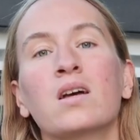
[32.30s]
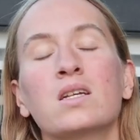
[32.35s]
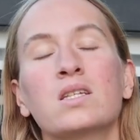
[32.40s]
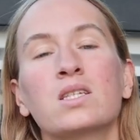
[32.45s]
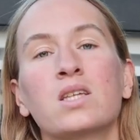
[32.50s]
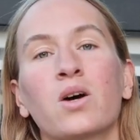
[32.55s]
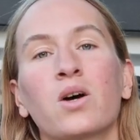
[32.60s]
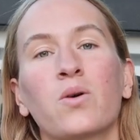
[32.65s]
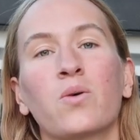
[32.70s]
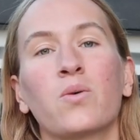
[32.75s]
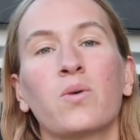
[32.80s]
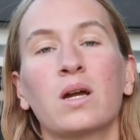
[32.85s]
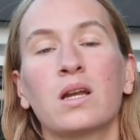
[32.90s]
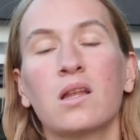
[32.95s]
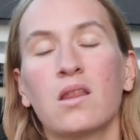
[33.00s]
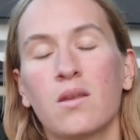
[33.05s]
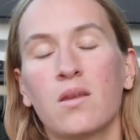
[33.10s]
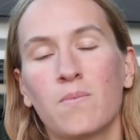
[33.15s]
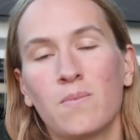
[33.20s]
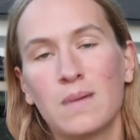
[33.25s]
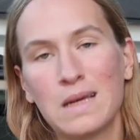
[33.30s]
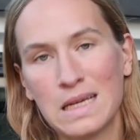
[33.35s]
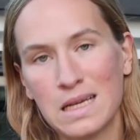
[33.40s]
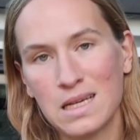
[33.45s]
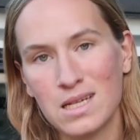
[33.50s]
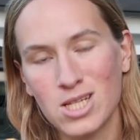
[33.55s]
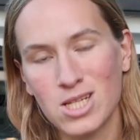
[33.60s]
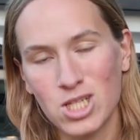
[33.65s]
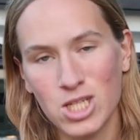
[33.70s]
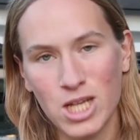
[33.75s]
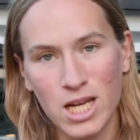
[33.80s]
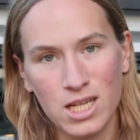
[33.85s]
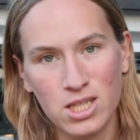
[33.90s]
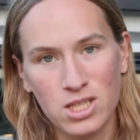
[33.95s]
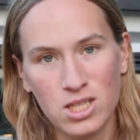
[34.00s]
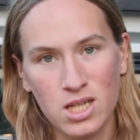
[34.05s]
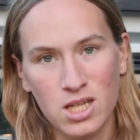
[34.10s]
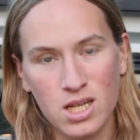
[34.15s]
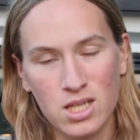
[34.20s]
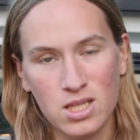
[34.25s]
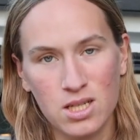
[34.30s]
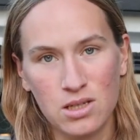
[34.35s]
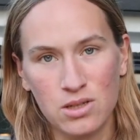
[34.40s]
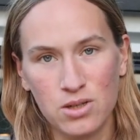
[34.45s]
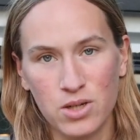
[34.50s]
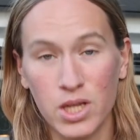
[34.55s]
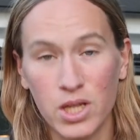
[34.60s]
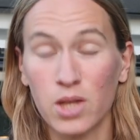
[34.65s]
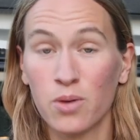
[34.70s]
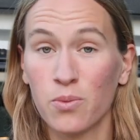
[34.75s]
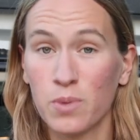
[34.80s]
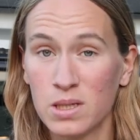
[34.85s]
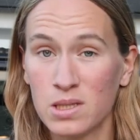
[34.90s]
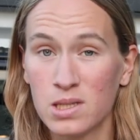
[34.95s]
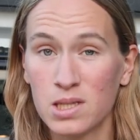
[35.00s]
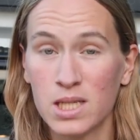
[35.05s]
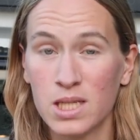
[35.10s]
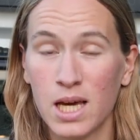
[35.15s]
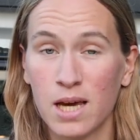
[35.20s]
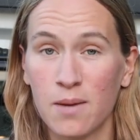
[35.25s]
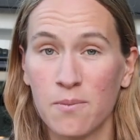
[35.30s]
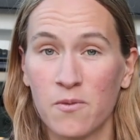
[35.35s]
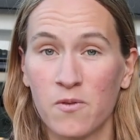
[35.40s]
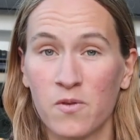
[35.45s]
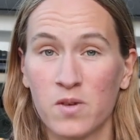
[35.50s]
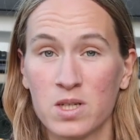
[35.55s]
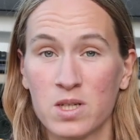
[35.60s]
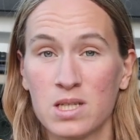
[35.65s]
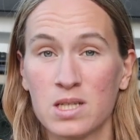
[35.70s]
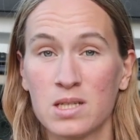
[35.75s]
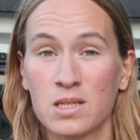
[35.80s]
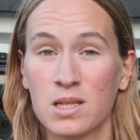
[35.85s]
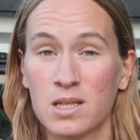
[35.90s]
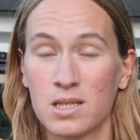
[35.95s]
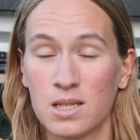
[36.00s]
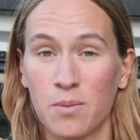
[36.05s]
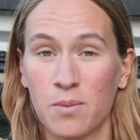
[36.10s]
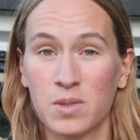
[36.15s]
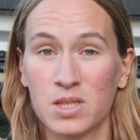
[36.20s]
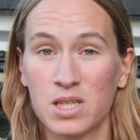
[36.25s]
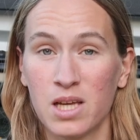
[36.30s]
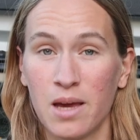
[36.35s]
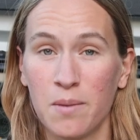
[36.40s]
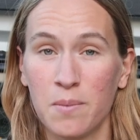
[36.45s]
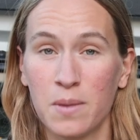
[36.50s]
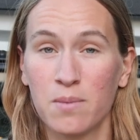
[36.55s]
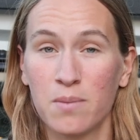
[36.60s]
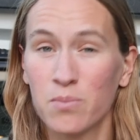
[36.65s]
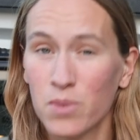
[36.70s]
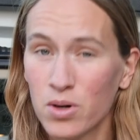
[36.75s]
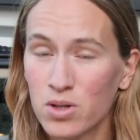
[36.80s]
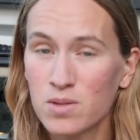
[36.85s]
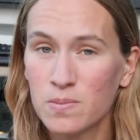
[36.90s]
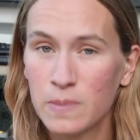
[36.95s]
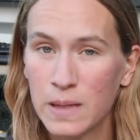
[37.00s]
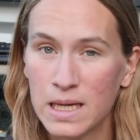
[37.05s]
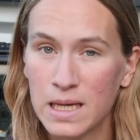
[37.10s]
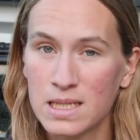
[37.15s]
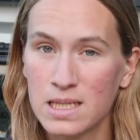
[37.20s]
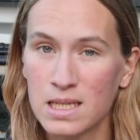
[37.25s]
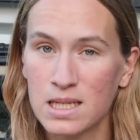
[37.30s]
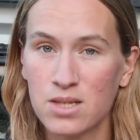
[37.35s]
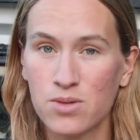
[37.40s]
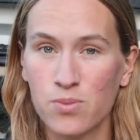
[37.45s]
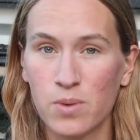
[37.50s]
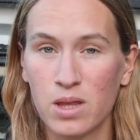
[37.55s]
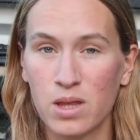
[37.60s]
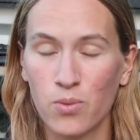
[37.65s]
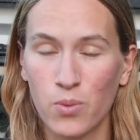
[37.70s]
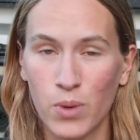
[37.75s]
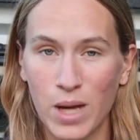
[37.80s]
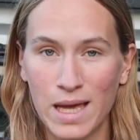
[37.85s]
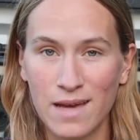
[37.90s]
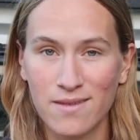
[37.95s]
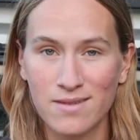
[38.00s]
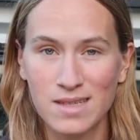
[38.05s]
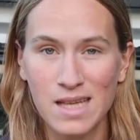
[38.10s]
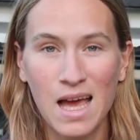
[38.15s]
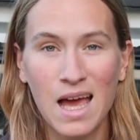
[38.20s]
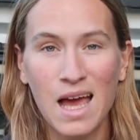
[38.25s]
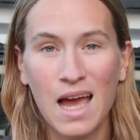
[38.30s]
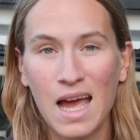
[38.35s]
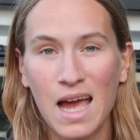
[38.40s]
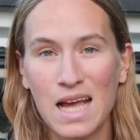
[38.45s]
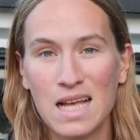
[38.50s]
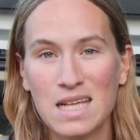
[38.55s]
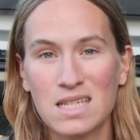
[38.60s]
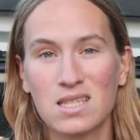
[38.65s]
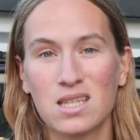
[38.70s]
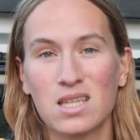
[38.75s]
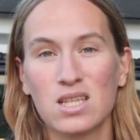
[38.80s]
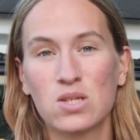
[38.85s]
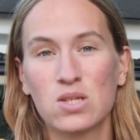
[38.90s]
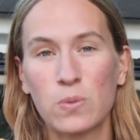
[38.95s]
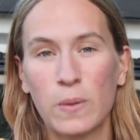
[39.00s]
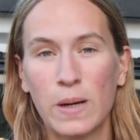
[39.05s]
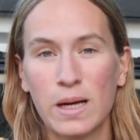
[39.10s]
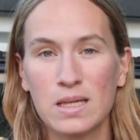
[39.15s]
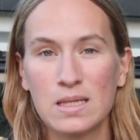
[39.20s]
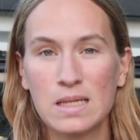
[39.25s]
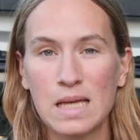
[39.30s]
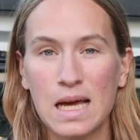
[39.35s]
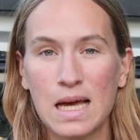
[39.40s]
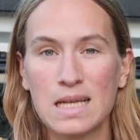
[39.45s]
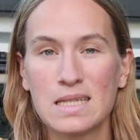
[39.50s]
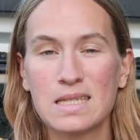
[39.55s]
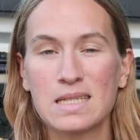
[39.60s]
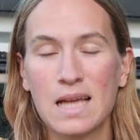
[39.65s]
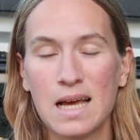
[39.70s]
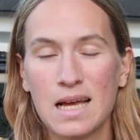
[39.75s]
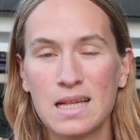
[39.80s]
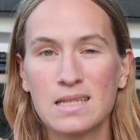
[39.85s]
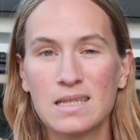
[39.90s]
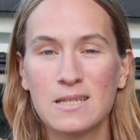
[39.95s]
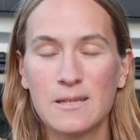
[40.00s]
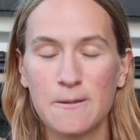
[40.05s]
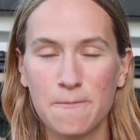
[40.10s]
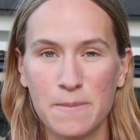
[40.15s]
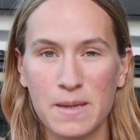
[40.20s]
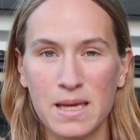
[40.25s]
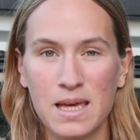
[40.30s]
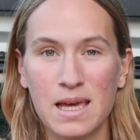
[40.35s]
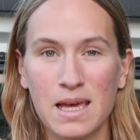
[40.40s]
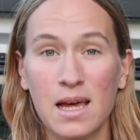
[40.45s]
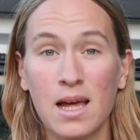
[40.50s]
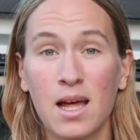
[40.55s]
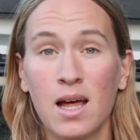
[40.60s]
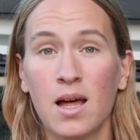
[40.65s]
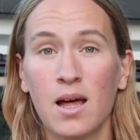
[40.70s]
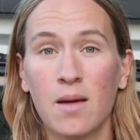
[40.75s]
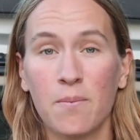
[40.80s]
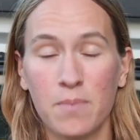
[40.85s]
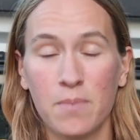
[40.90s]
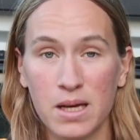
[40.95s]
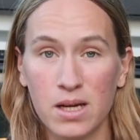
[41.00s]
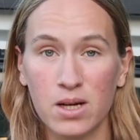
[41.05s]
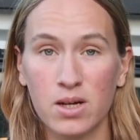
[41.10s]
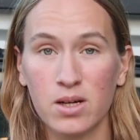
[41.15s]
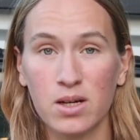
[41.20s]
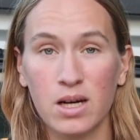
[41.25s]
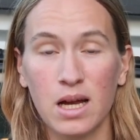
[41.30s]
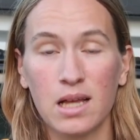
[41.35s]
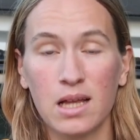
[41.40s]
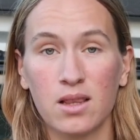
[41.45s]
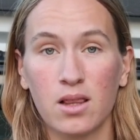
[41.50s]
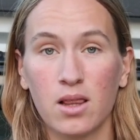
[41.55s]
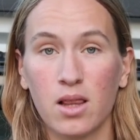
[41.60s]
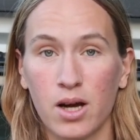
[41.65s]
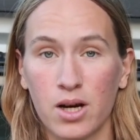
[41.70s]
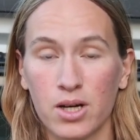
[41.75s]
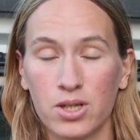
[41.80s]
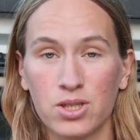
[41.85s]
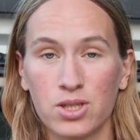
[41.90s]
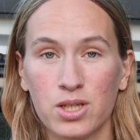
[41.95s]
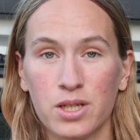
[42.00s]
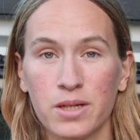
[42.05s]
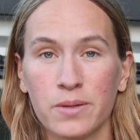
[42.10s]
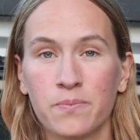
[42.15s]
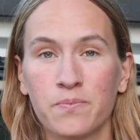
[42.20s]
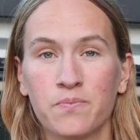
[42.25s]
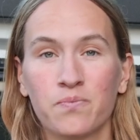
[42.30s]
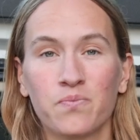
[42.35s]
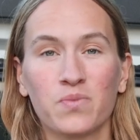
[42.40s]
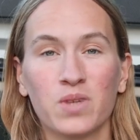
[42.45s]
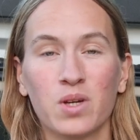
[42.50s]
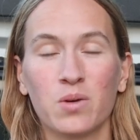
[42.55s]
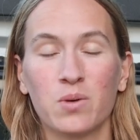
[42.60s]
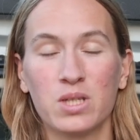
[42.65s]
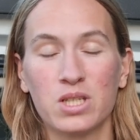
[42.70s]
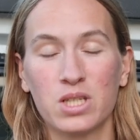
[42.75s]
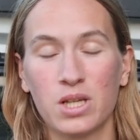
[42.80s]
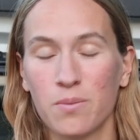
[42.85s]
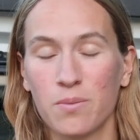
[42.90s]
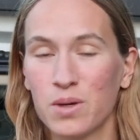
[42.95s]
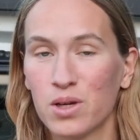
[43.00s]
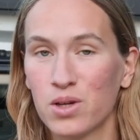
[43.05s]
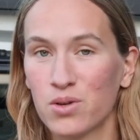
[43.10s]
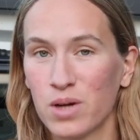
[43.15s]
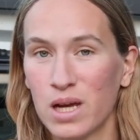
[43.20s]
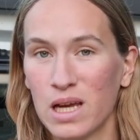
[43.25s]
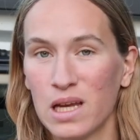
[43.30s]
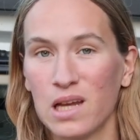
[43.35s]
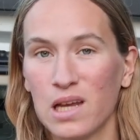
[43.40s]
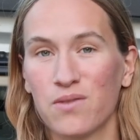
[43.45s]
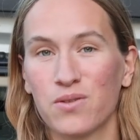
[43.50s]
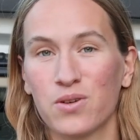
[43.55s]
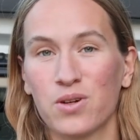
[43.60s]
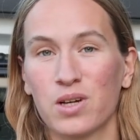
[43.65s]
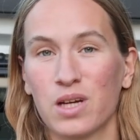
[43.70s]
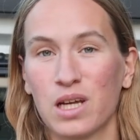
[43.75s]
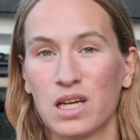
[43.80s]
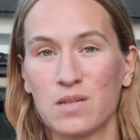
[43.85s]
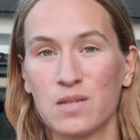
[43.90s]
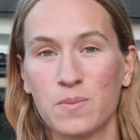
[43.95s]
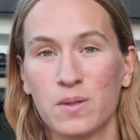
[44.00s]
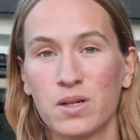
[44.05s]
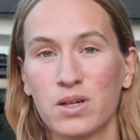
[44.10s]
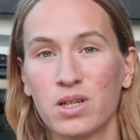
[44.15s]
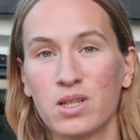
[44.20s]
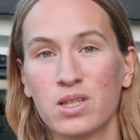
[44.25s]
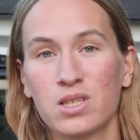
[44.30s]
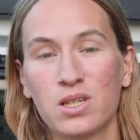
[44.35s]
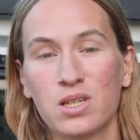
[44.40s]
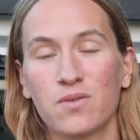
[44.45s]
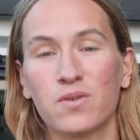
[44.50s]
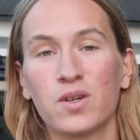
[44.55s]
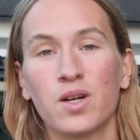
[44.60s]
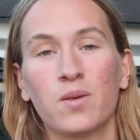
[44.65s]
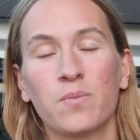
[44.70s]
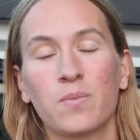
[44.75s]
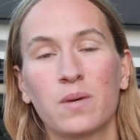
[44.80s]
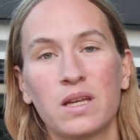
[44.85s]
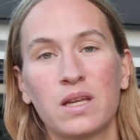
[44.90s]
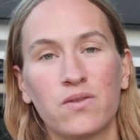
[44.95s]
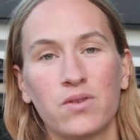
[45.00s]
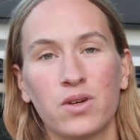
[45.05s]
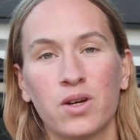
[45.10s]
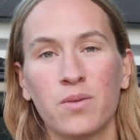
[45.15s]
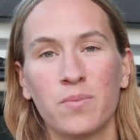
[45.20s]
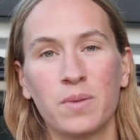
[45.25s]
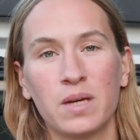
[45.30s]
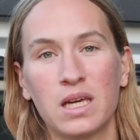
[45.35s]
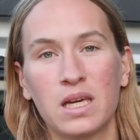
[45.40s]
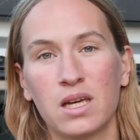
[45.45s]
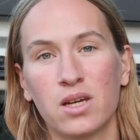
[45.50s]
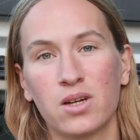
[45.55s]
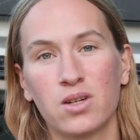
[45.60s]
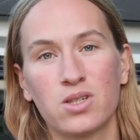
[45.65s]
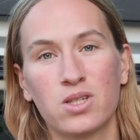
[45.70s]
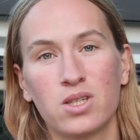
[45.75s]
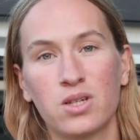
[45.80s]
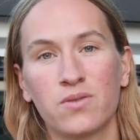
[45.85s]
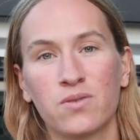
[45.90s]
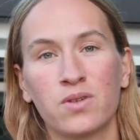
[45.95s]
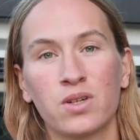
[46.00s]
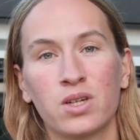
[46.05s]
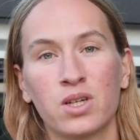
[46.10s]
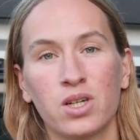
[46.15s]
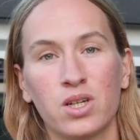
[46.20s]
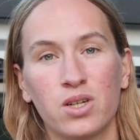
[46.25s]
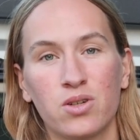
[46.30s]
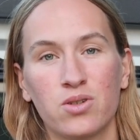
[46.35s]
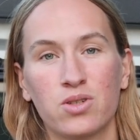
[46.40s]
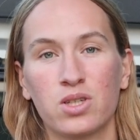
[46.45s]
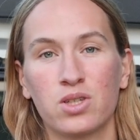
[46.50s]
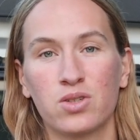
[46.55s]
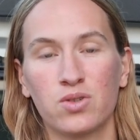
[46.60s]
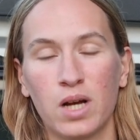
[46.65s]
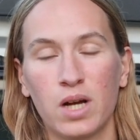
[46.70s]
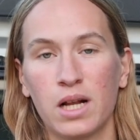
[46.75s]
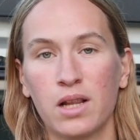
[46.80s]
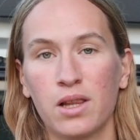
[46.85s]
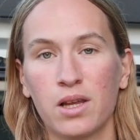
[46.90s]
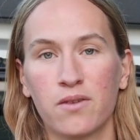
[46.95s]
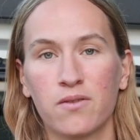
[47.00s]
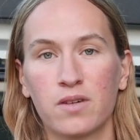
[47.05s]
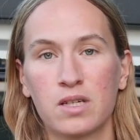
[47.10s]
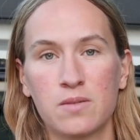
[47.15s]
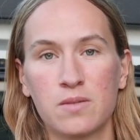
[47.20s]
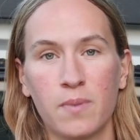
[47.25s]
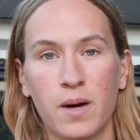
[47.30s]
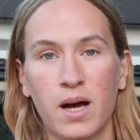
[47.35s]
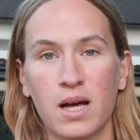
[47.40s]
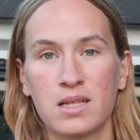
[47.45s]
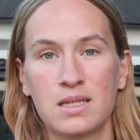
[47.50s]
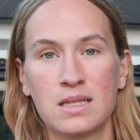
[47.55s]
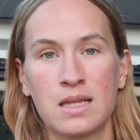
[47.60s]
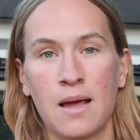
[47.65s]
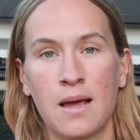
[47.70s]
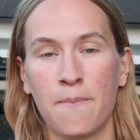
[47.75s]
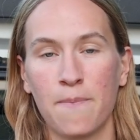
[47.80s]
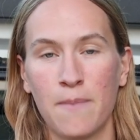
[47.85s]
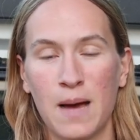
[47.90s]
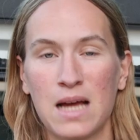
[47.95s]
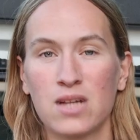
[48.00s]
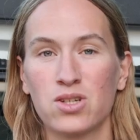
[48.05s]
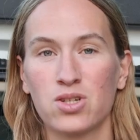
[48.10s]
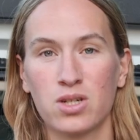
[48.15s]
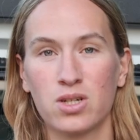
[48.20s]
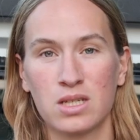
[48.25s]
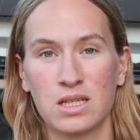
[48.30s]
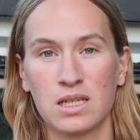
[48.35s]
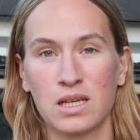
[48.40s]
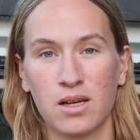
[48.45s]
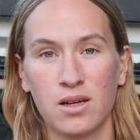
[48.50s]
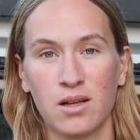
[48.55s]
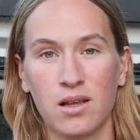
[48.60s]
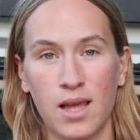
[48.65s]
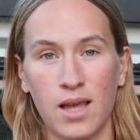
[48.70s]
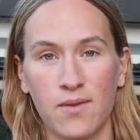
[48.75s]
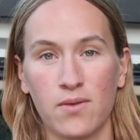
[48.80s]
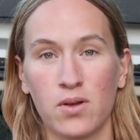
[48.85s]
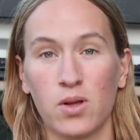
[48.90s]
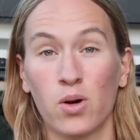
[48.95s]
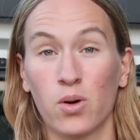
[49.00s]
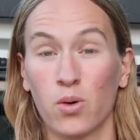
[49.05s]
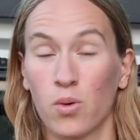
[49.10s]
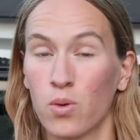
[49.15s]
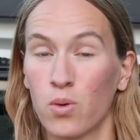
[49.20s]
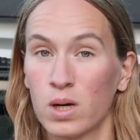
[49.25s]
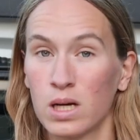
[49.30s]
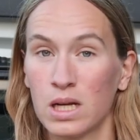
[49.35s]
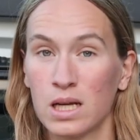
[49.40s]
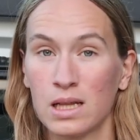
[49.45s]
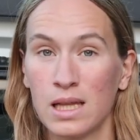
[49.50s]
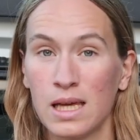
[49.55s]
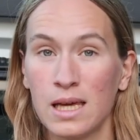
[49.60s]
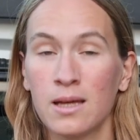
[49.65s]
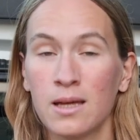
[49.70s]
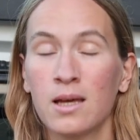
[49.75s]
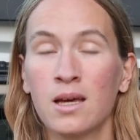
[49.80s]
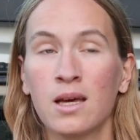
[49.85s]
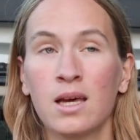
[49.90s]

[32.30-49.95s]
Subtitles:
So one of the biggest changes during the winter time versus the summertime in most places with waves is the swell size tends to be bigger and larger, which can be great if you're an experienced surfer, but if you're a beginner surfer, you should try to look for spots that match your skill level accordingly.